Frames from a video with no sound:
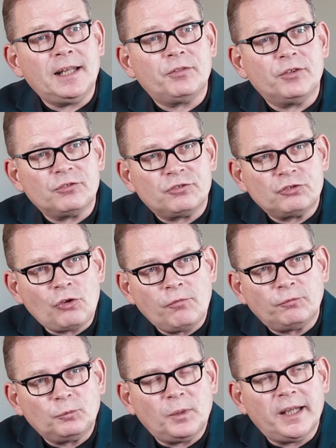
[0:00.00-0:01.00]
let the
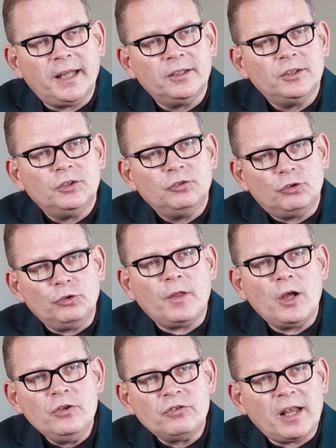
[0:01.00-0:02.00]
software do
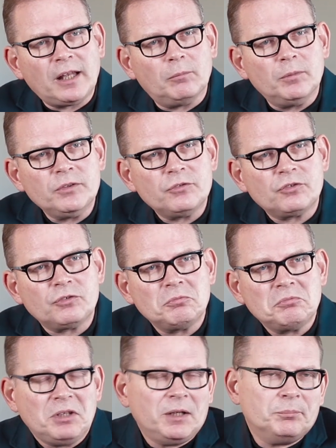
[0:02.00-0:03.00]
those elements,
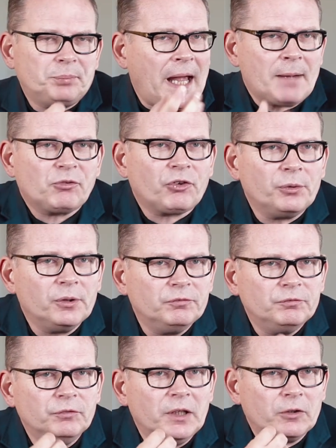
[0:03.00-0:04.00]
perhaps
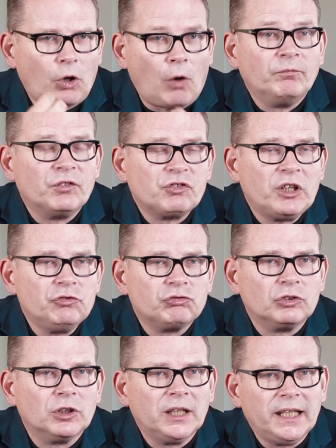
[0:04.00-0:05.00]
through a
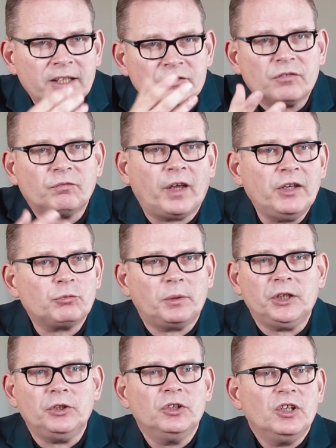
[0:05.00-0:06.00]
conversational interface where
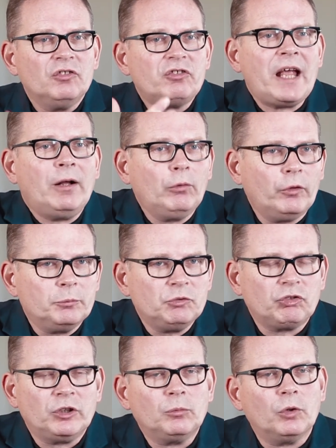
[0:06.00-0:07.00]
you tell the
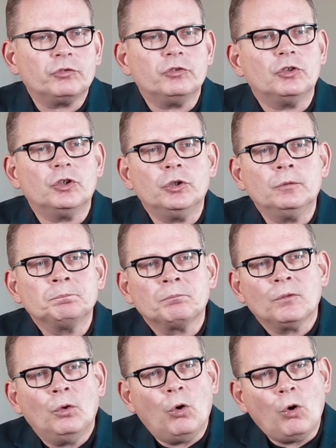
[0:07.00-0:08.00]
machine what to do,
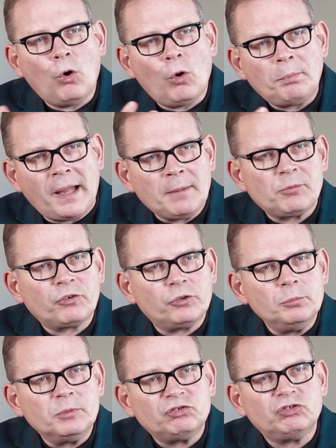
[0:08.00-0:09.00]
or perhaps
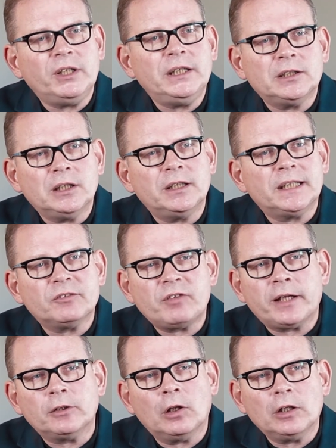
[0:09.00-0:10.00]
through machine learning
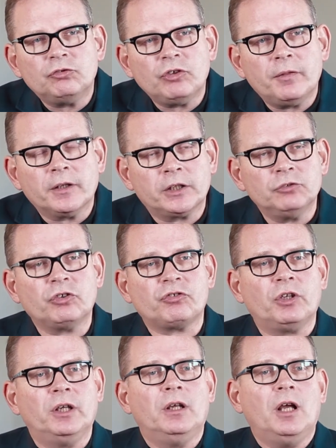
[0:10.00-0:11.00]
technology that can
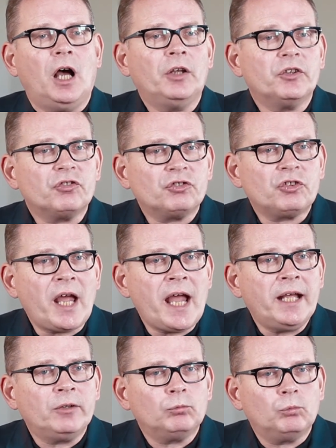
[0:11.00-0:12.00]
just
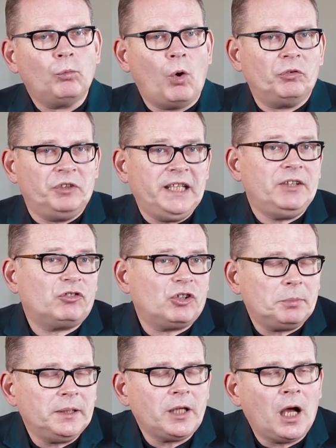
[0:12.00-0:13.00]
understand what needs
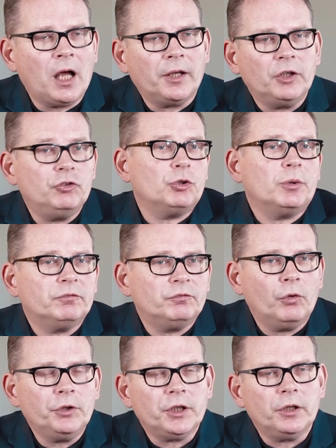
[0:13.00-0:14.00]
to be done and do it
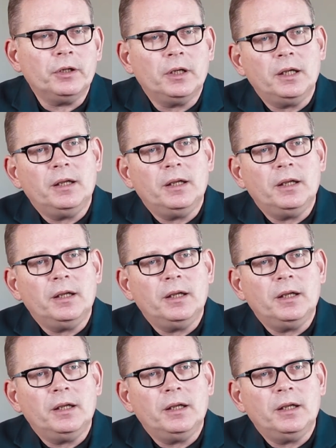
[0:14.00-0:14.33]
for you.